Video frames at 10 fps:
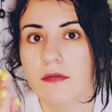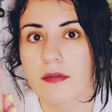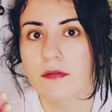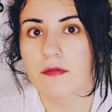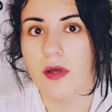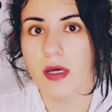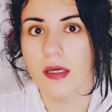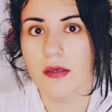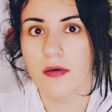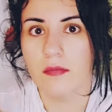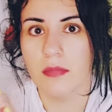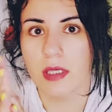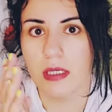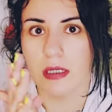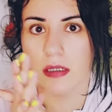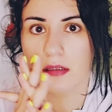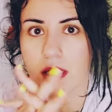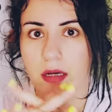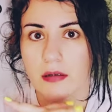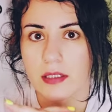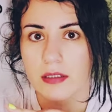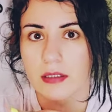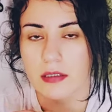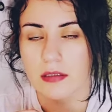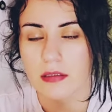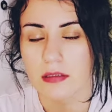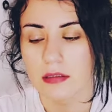The fuck you mean guaranteed?